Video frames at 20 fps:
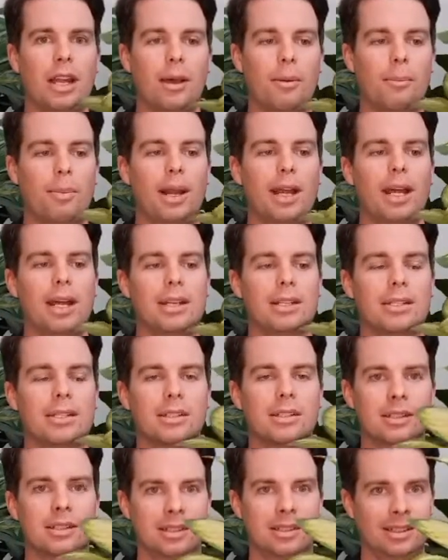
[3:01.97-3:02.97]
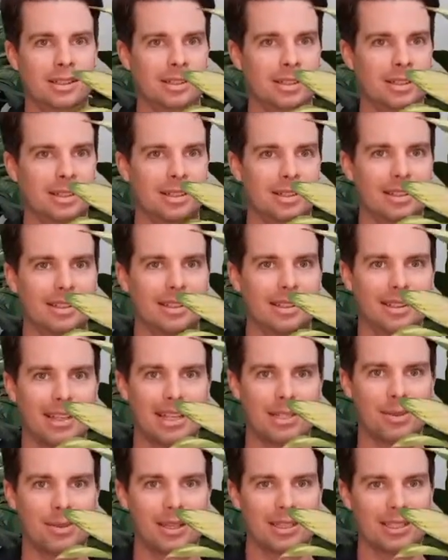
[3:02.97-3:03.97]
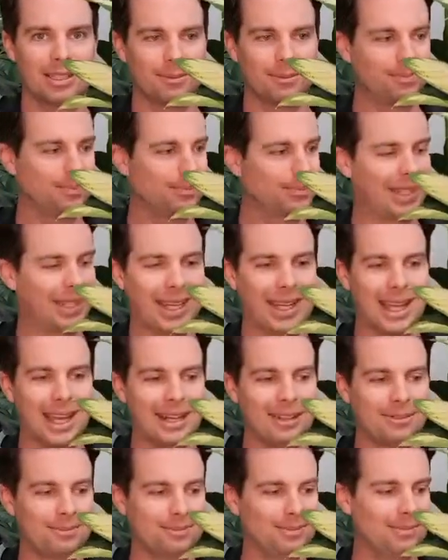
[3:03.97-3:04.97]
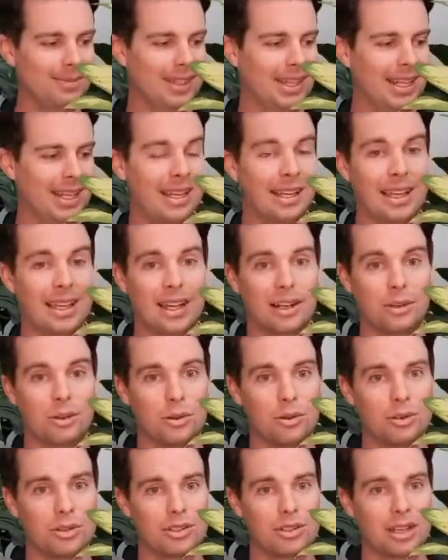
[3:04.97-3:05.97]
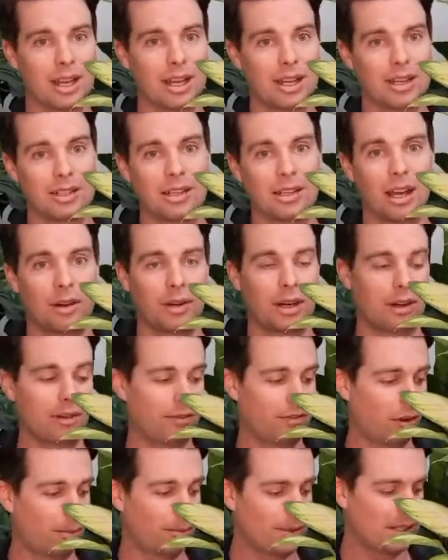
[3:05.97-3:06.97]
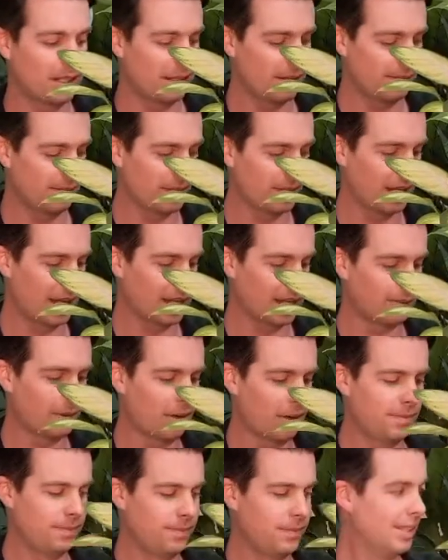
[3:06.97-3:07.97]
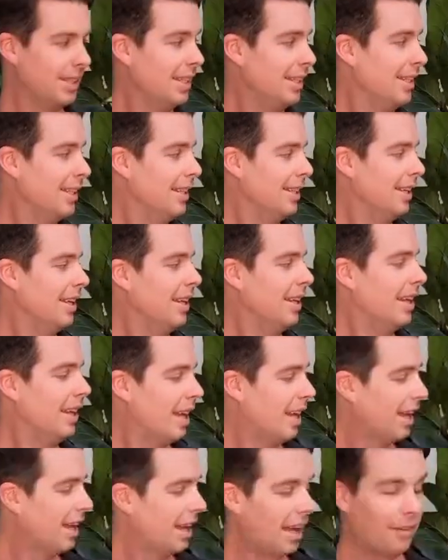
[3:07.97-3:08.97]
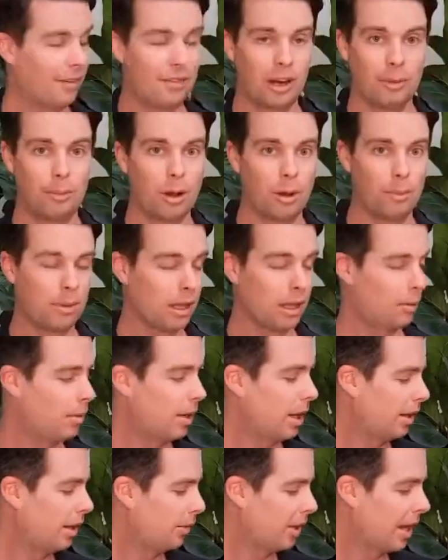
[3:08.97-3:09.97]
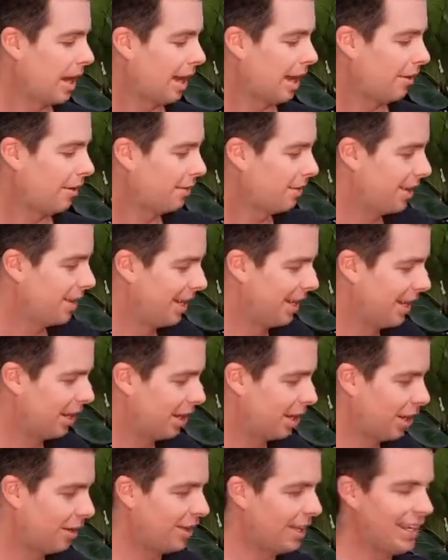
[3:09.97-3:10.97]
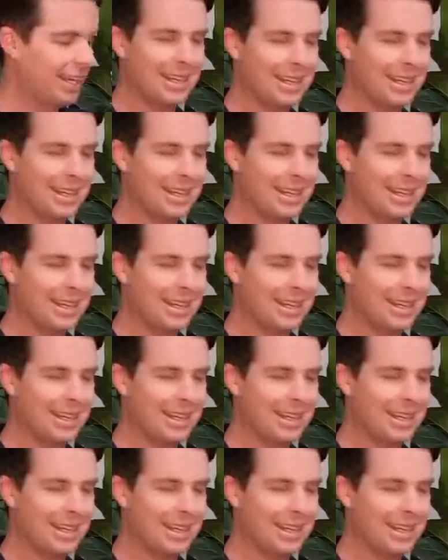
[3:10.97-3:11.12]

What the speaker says: plant. These ones, again, can cause diarrhea and vomiting as well. A very popular one that we have over here